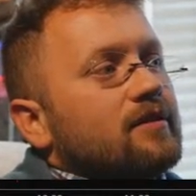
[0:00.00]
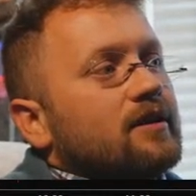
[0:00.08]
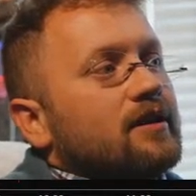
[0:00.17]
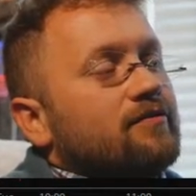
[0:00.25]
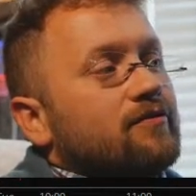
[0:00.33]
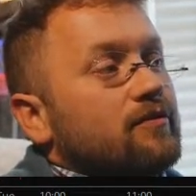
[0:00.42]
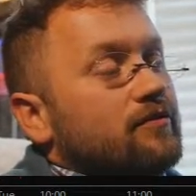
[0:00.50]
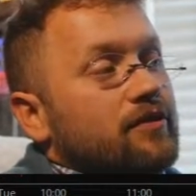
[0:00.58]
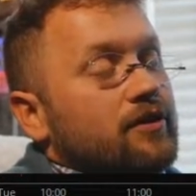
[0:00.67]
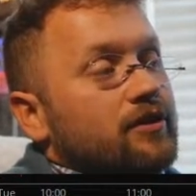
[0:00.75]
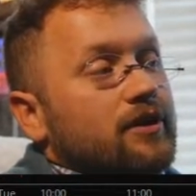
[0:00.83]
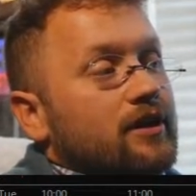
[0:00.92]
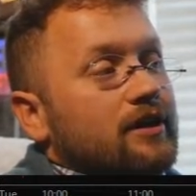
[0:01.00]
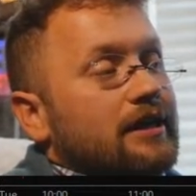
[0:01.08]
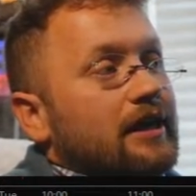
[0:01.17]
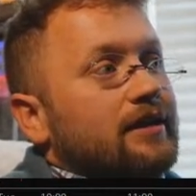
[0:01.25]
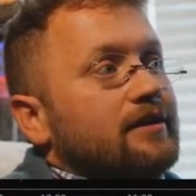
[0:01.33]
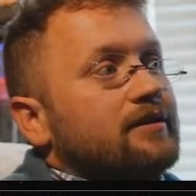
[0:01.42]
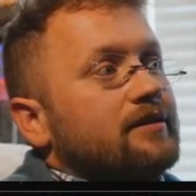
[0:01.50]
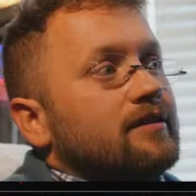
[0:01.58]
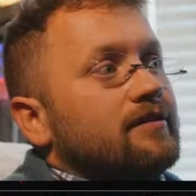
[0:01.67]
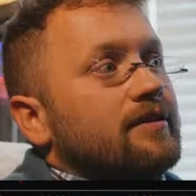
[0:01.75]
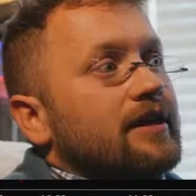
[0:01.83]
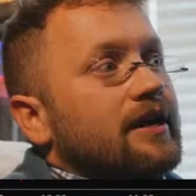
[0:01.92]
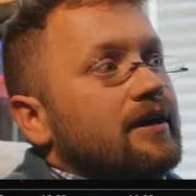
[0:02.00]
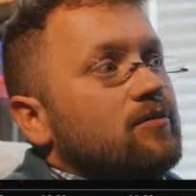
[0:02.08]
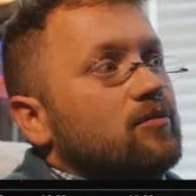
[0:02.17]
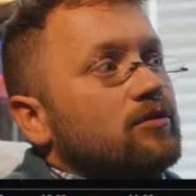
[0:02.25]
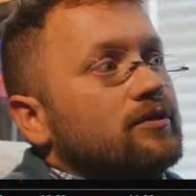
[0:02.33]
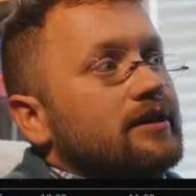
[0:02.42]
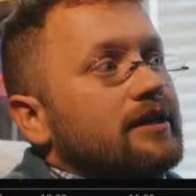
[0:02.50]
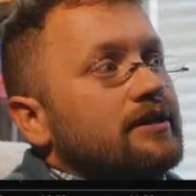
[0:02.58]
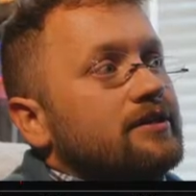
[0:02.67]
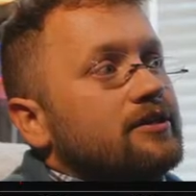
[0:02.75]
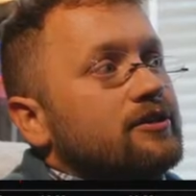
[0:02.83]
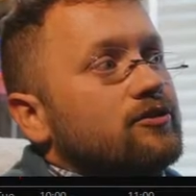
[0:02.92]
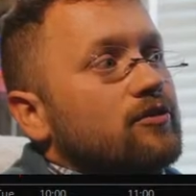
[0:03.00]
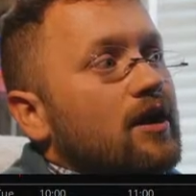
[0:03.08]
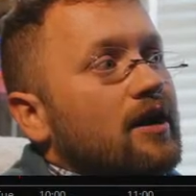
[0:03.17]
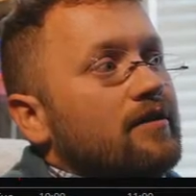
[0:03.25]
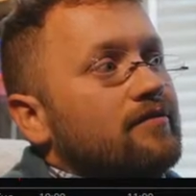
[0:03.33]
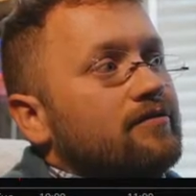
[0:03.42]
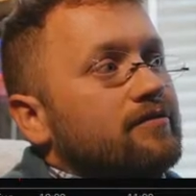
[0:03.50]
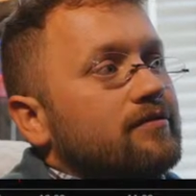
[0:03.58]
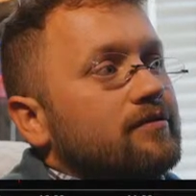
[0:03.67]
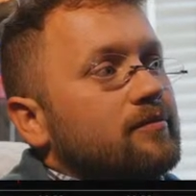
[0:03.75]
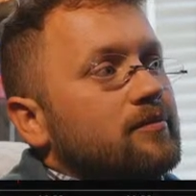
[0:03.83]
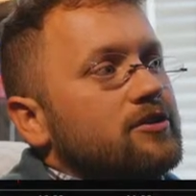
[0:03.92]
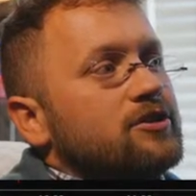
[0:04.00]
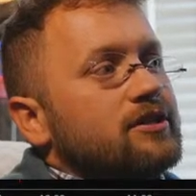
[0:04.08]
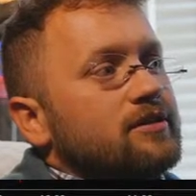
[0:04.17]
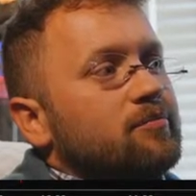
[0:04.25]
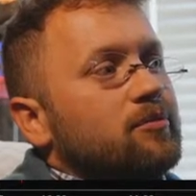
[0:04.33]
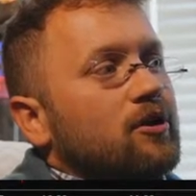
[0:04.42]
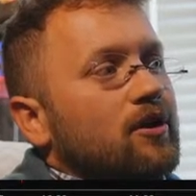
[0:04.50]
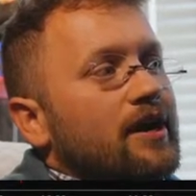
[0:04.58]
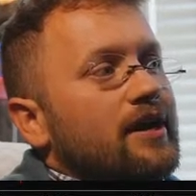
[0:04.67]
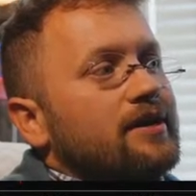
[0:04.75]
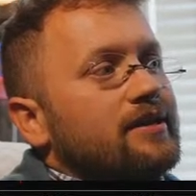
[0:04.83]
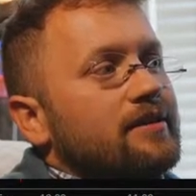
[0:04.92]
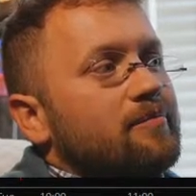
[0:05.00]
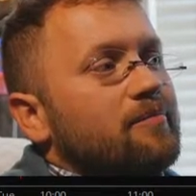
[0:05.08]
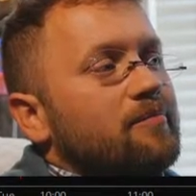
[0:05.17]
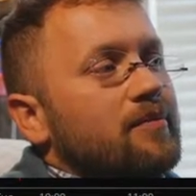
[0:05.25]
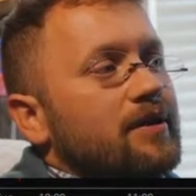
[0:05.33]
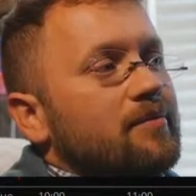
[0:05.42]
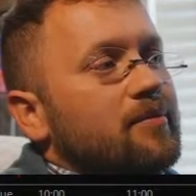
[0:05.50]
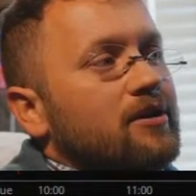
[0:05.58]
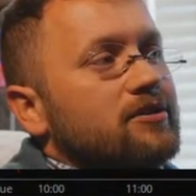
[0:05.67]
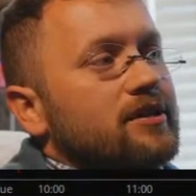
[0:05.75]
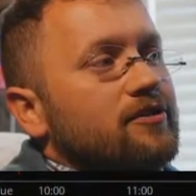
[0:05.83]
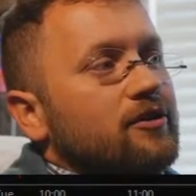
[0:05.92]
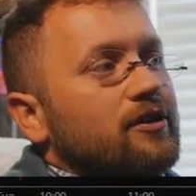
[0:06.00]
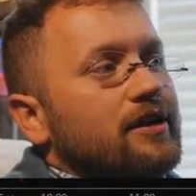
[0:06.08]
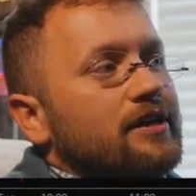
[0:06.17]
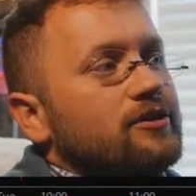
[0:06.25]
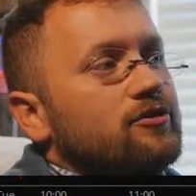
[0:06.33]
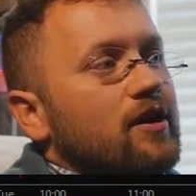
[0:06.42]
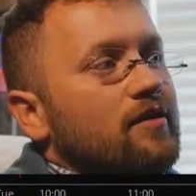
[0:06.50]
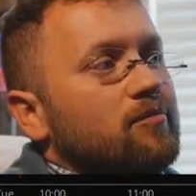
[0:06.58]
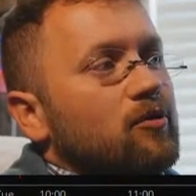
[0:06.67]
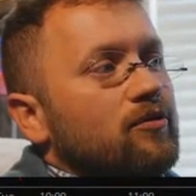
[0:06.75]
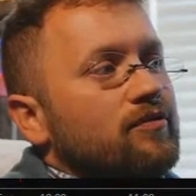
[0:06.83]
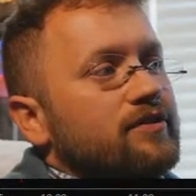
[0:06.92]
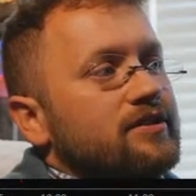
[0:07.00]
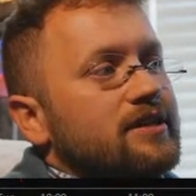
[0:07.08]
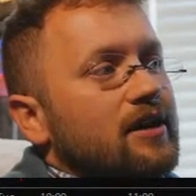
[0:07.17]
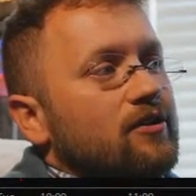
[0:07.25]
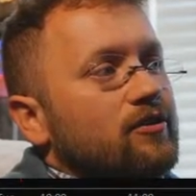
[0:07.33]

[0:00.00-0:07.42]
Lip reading: If they're going to get it, they will need to drive. We just put our head in a bear's head. They're going to need to drive both of these down